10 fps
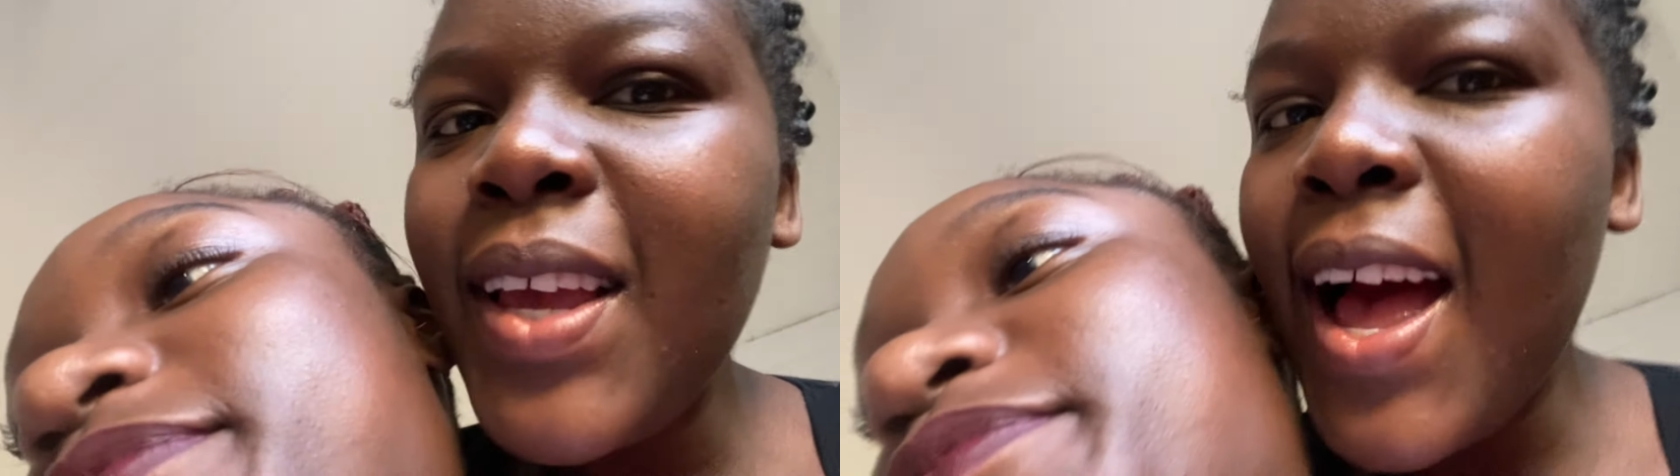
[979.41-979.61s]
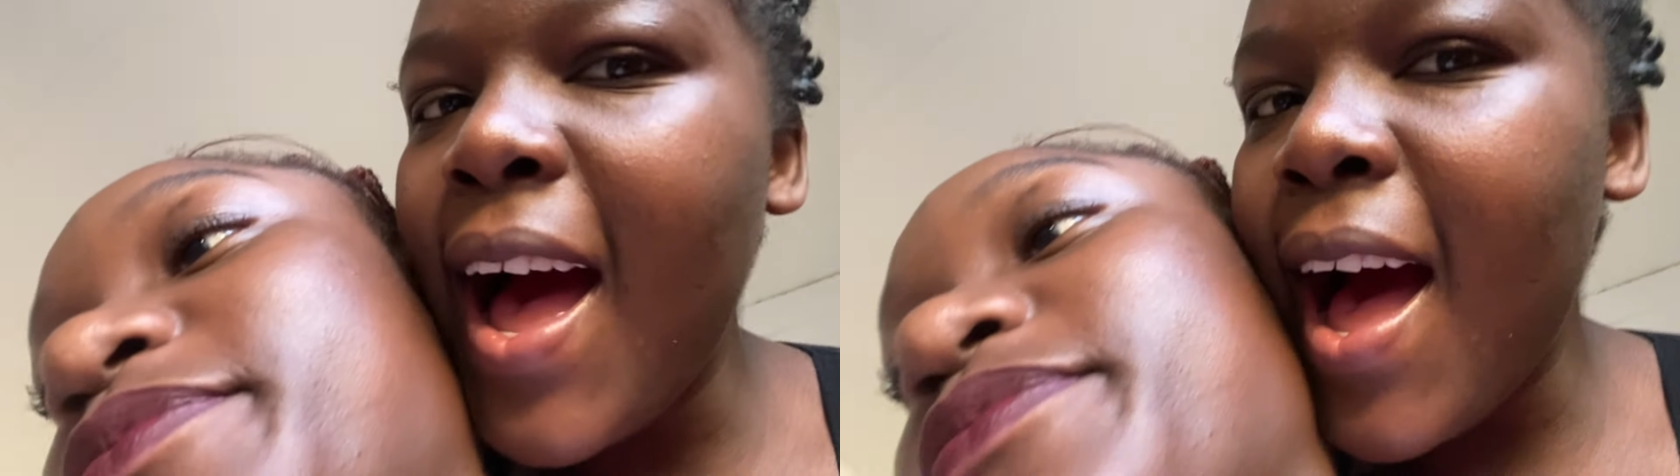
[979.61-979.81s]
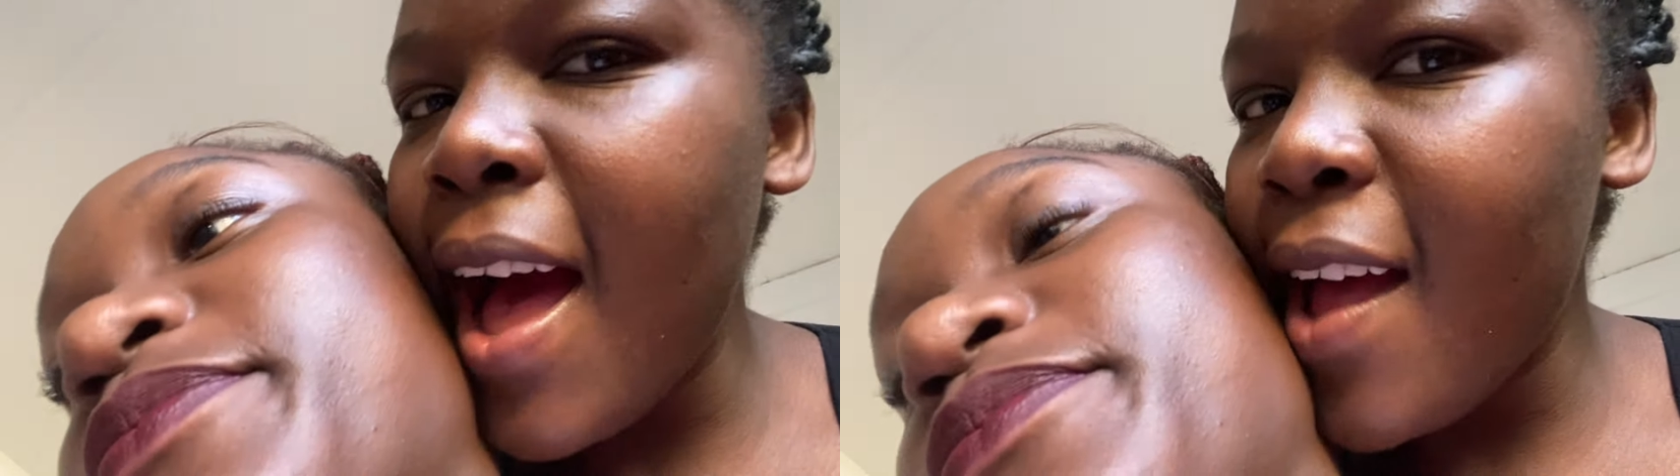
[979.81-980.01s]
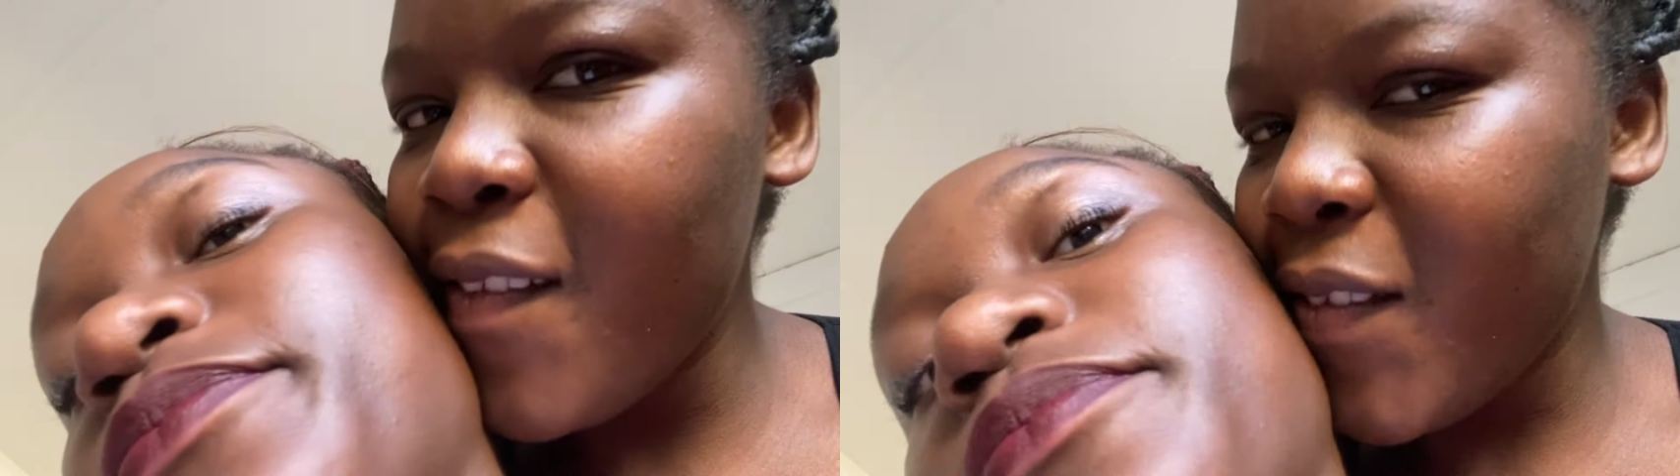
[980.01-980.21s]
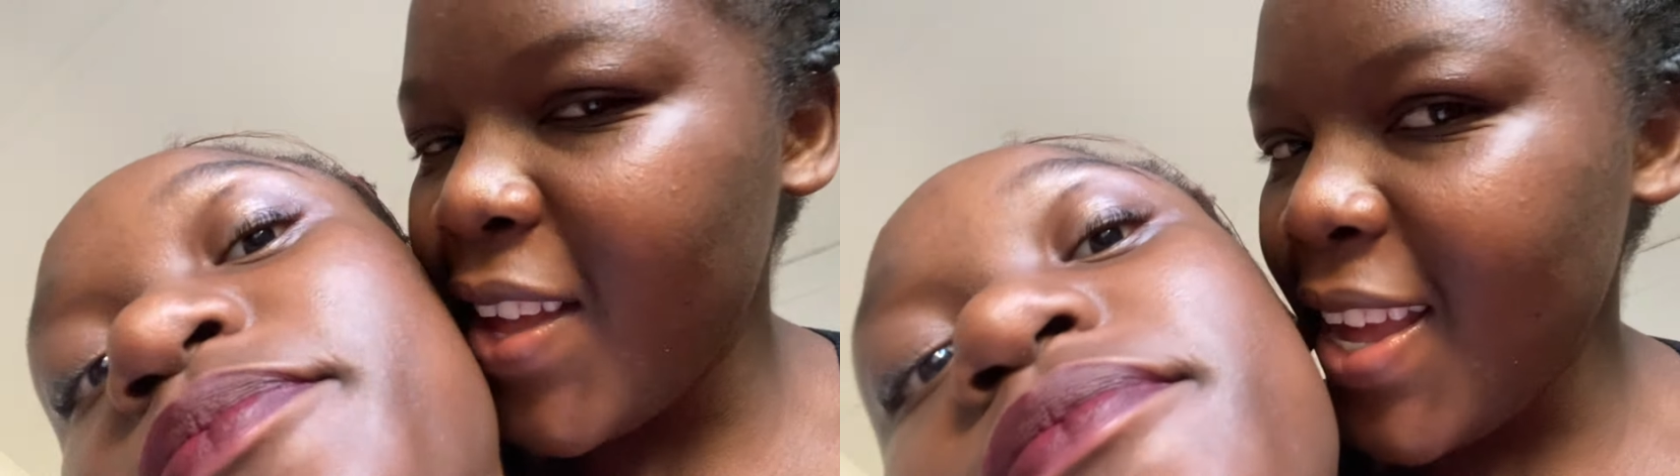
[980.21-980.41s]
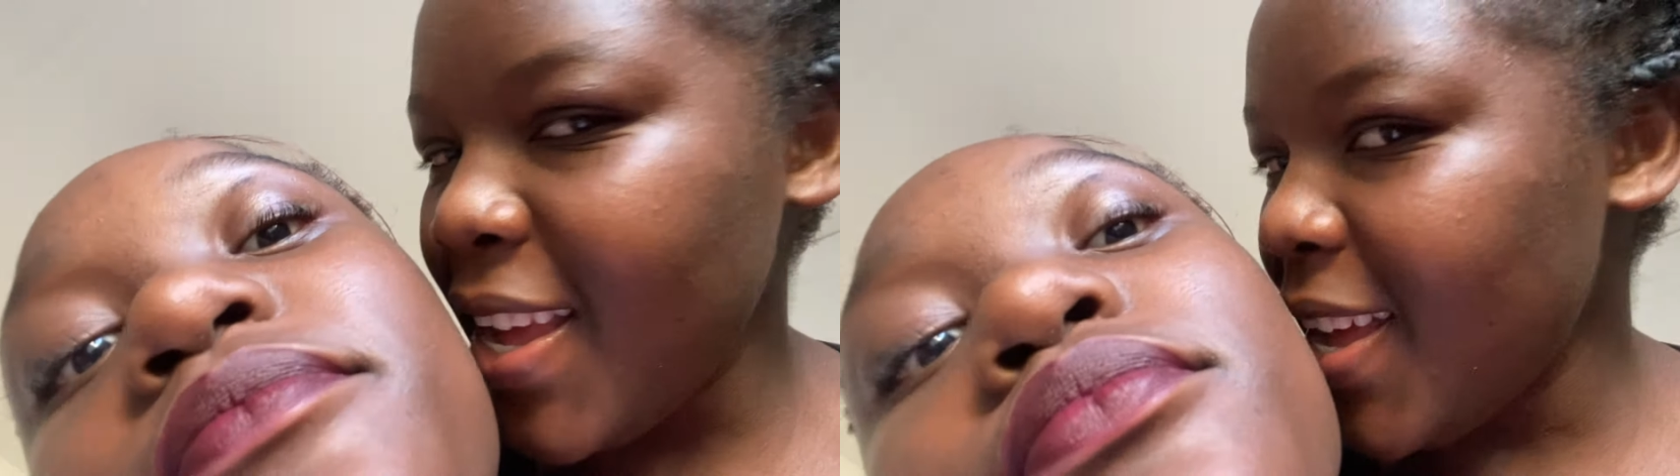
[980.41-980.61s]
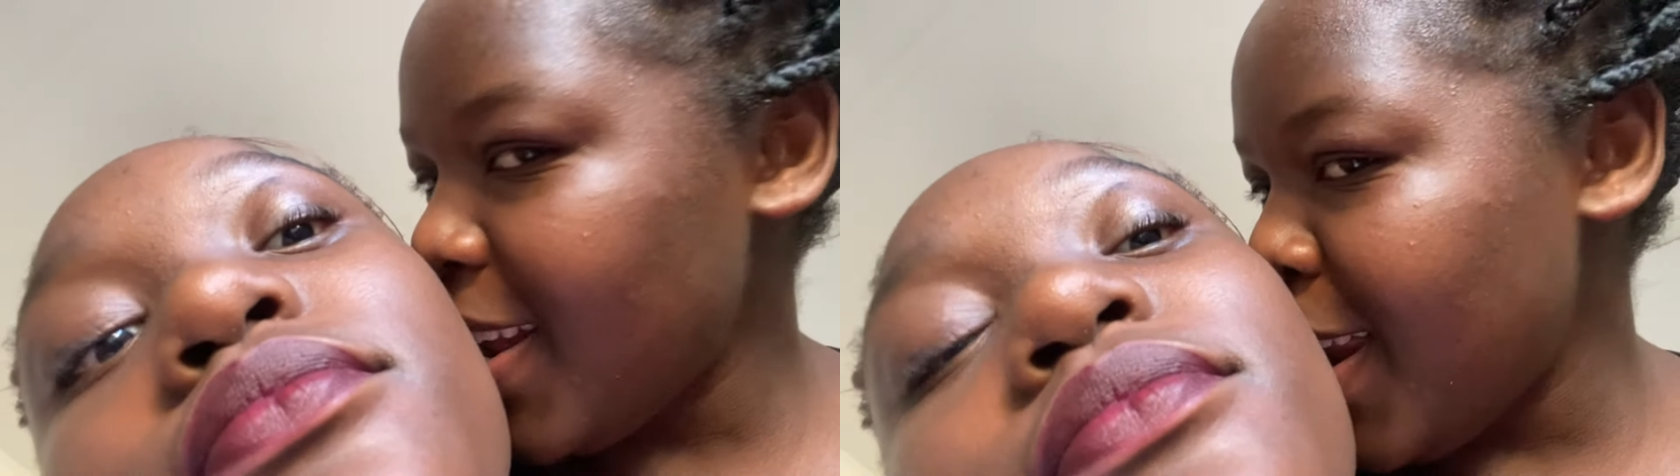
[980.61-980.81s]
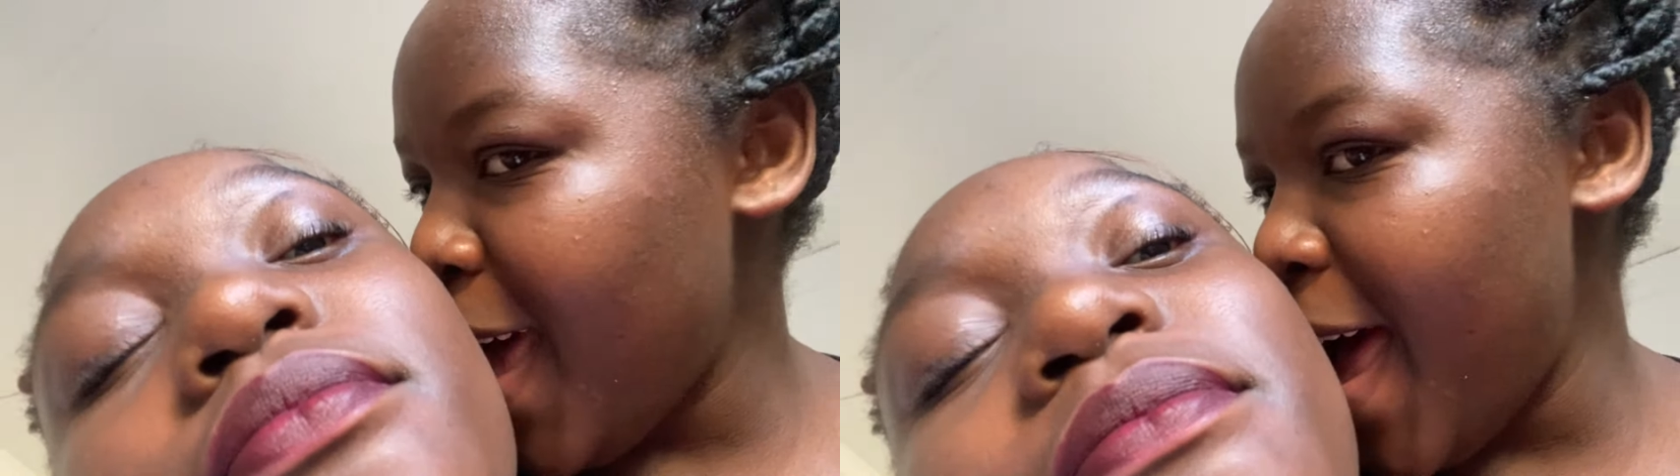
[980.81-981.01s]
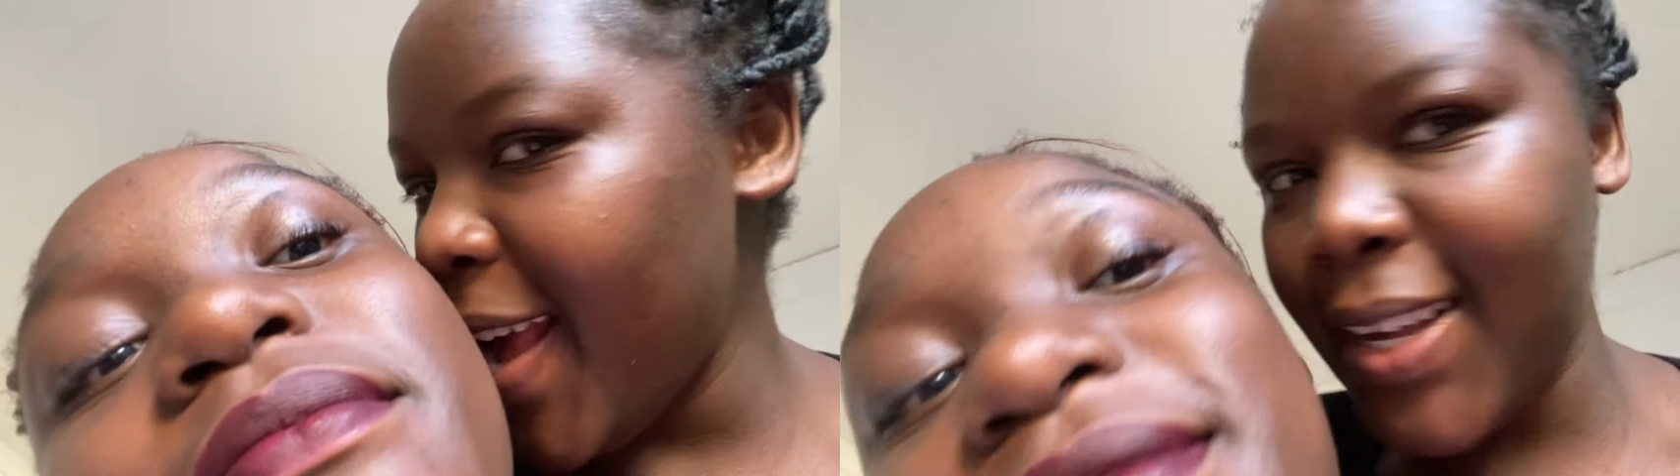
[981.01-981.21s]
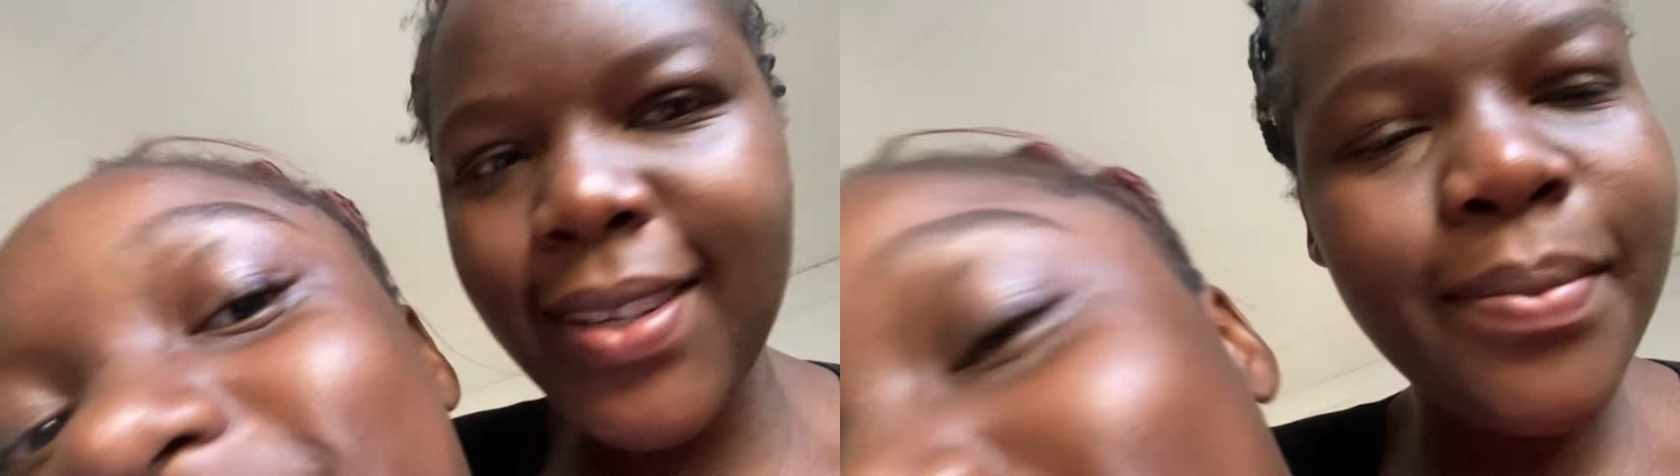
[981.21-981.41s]
I feel
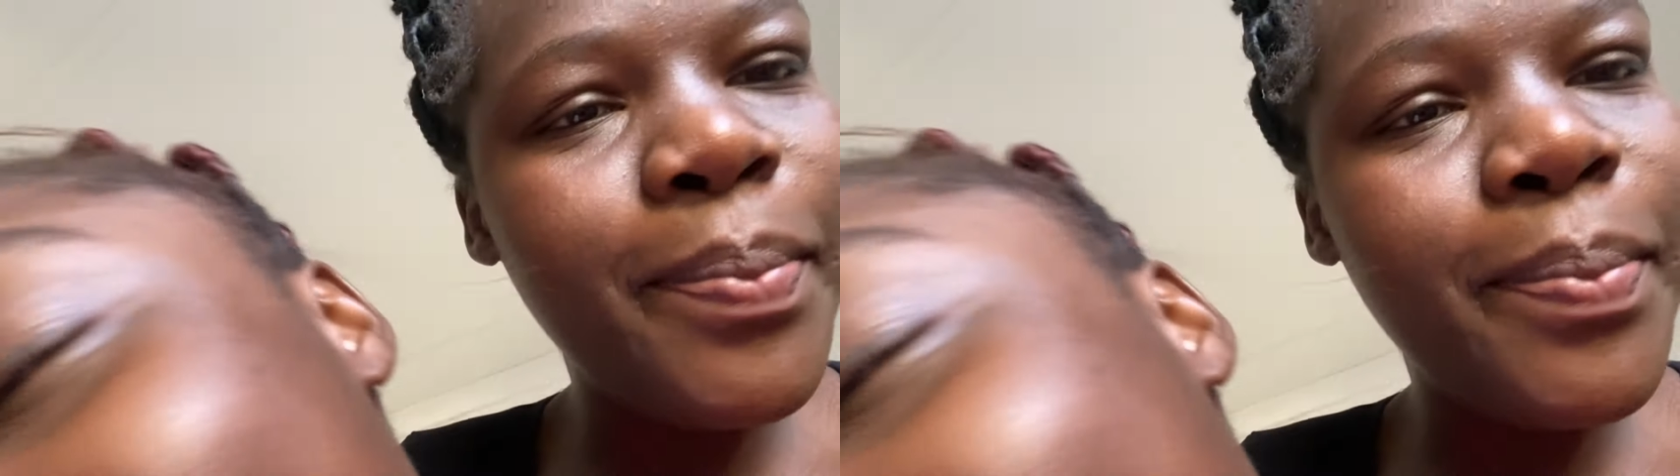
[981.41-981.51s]
like